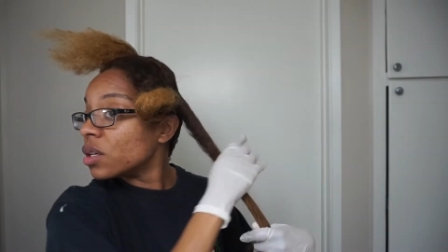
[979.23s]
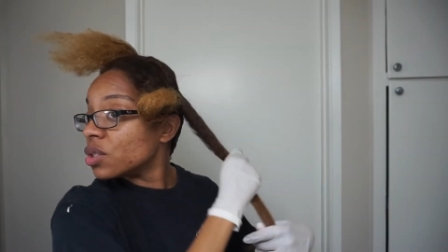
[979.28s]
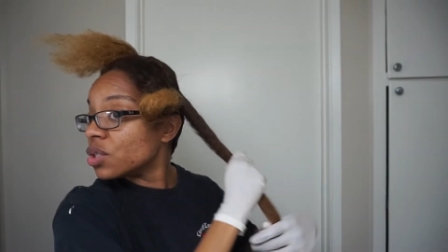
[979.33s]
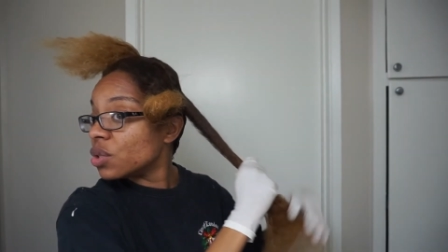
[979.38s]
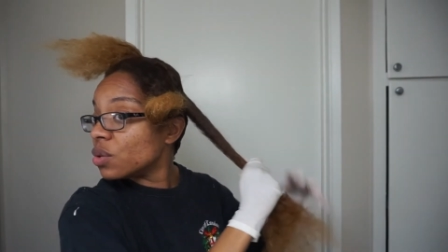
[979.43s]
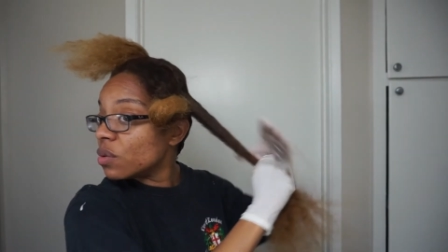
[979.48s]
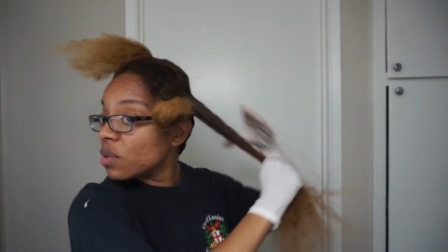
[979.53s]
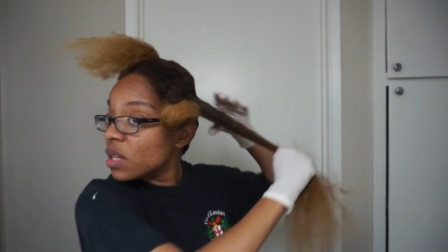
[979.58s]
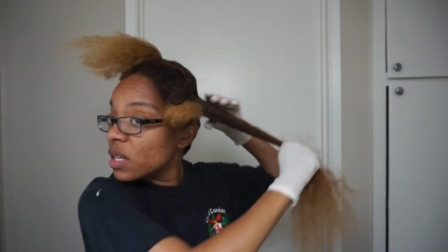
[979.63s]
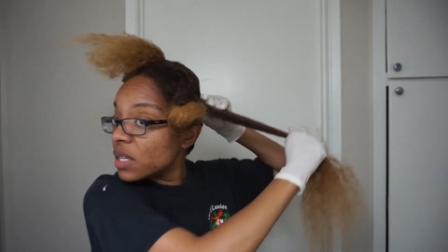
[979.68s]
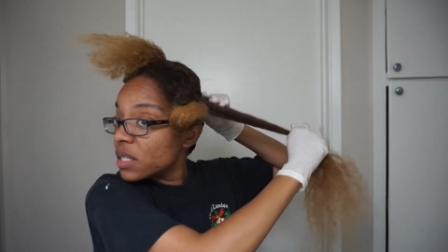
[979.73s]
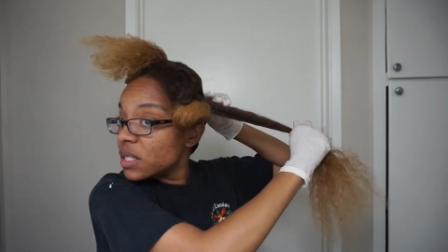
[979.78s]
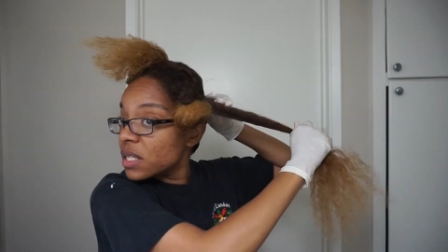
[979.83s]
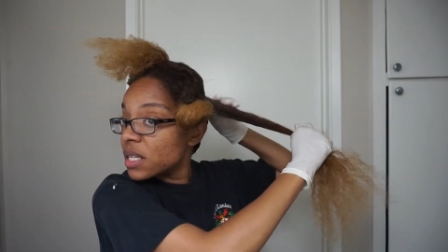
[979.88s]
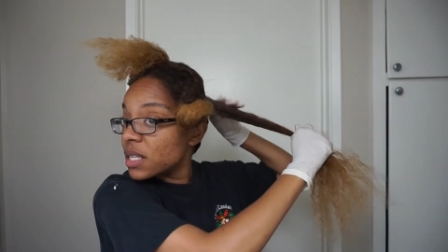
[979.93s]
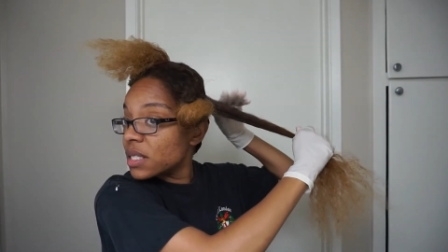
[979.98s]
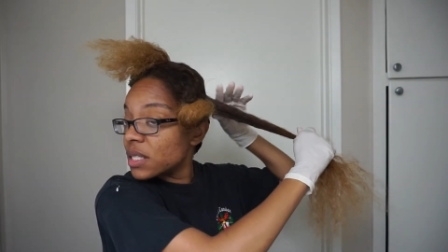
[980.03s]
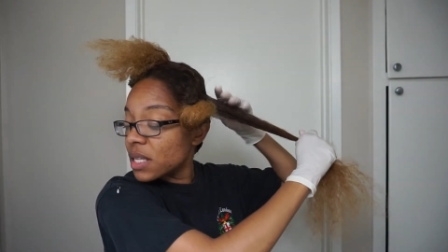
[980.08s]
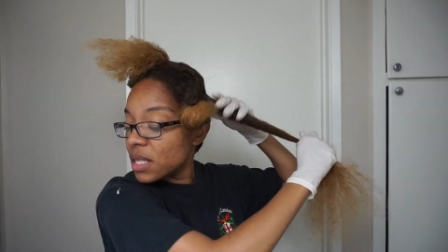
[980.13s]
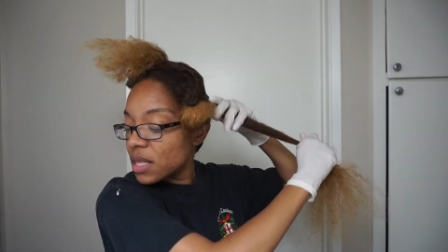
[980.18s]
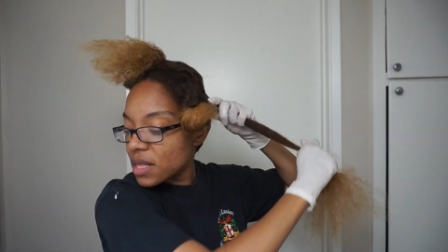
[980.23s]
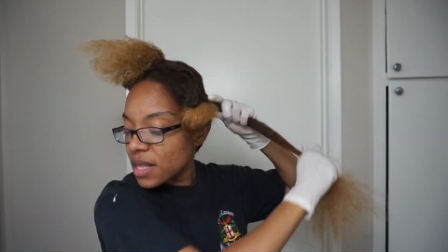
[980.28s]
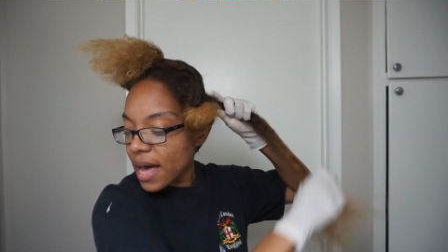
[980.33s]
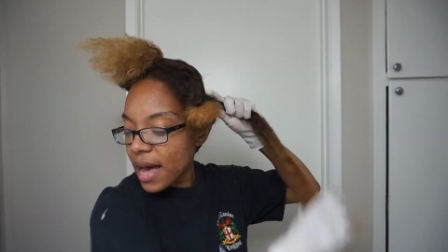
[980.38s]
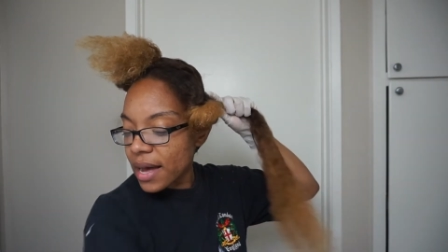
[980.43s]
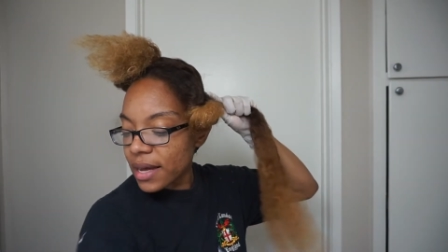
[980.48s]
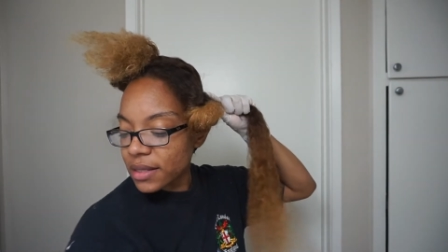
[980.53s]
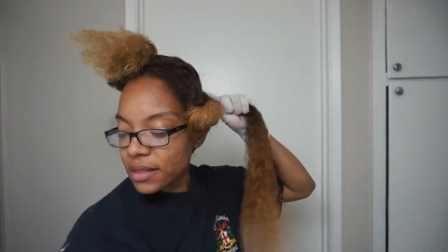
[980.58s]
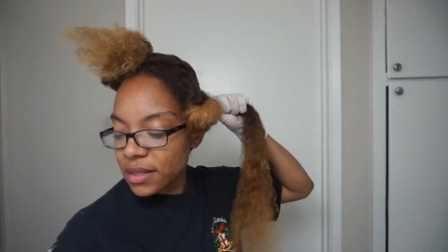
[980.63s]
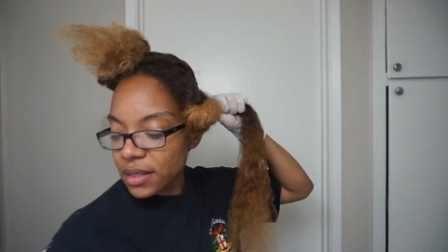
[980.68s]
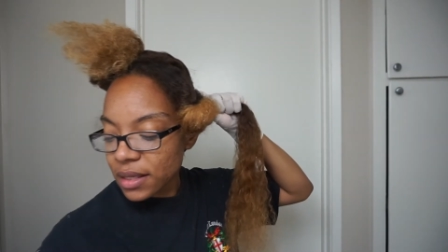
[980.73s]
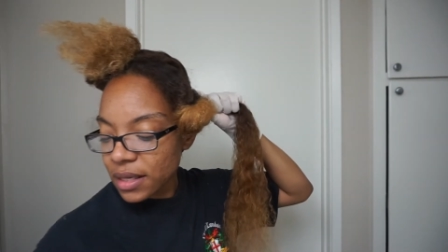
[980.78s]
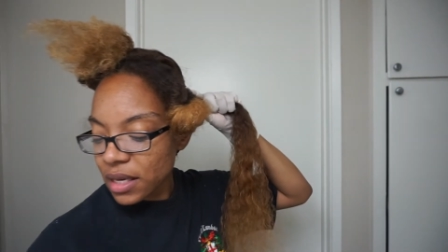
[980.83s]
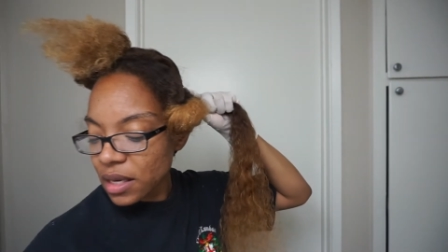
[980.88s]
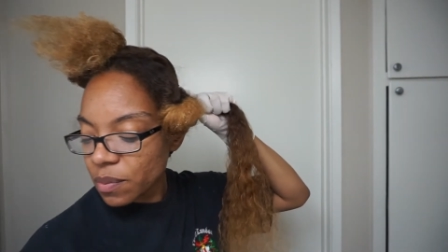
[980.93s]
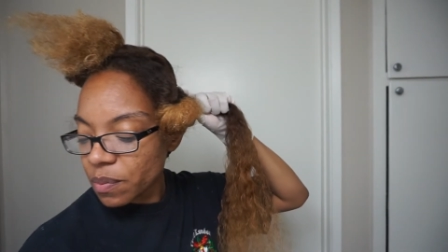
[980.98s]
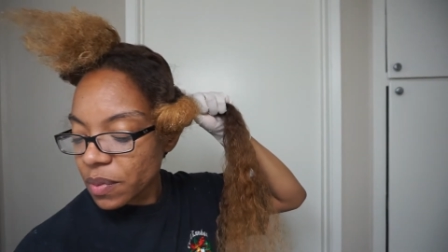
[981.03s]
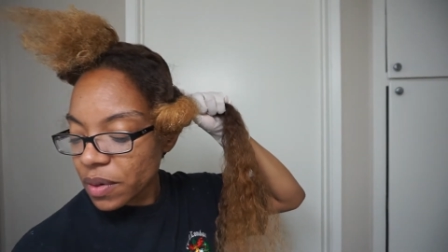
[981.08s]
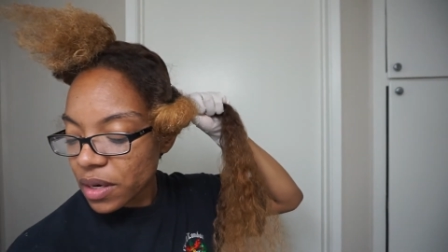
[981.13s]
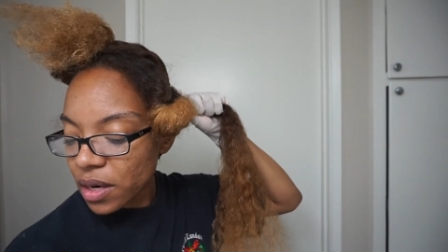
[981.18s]
do this and that to
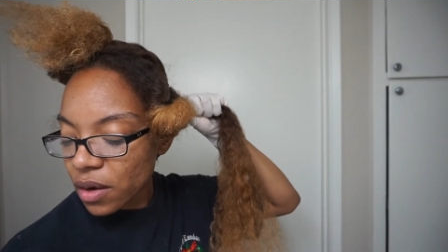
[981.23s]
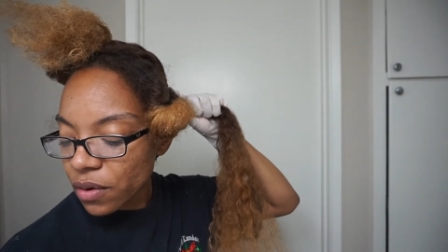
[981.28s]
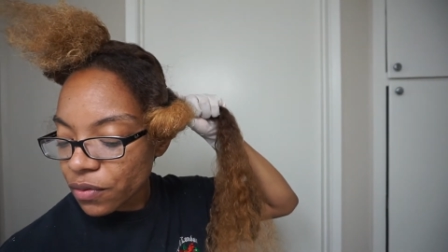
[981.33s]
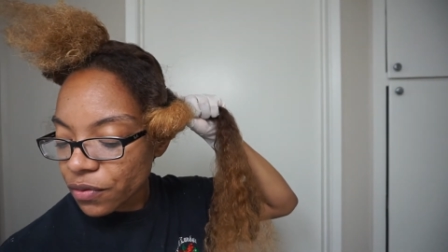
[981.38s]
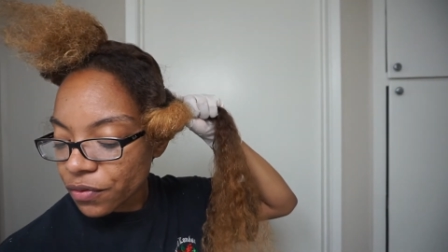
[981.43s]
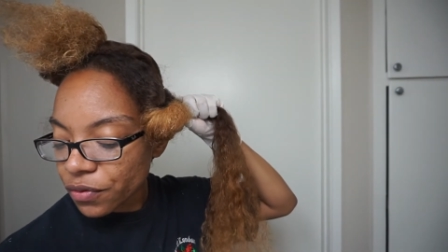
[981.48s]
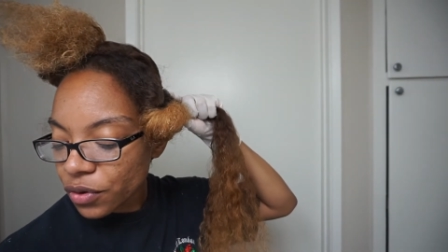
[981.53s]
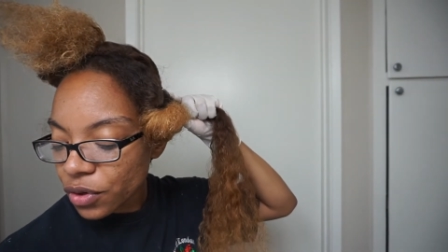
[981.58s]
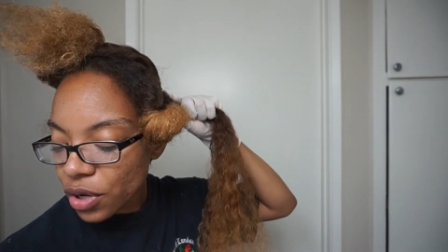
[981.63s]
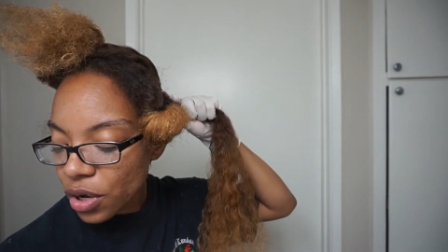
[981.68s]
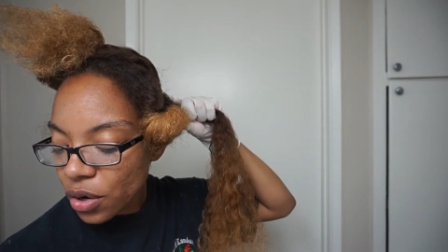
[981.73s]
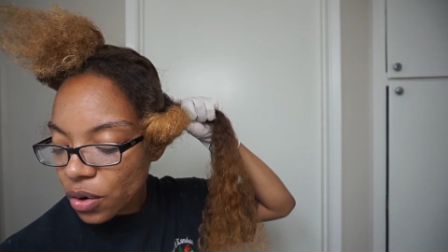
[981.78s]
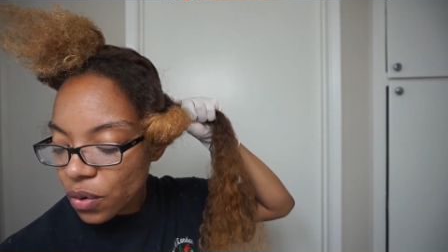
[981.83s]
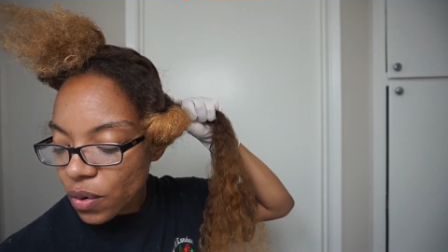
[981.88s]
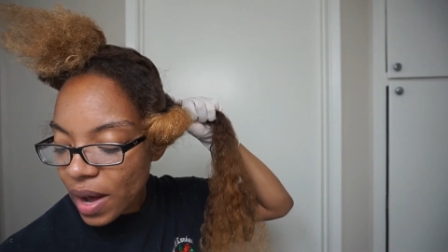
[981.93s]
keep it afloat.